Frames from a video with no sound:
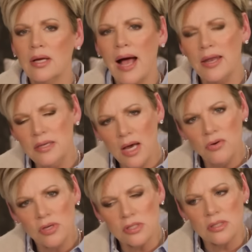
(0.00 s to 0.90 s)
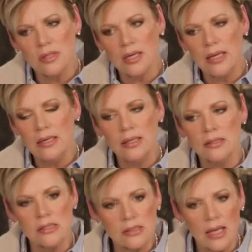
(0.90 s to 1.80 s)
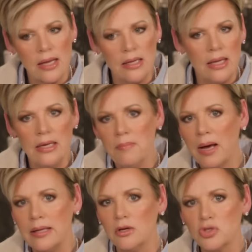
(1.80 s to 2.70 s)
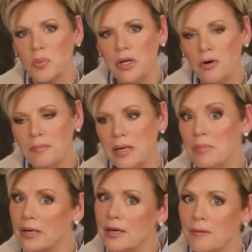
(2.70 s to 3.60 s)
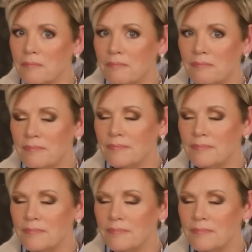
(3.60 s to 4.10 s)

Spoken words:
I noticed then he didn't say anybody else would help me but him.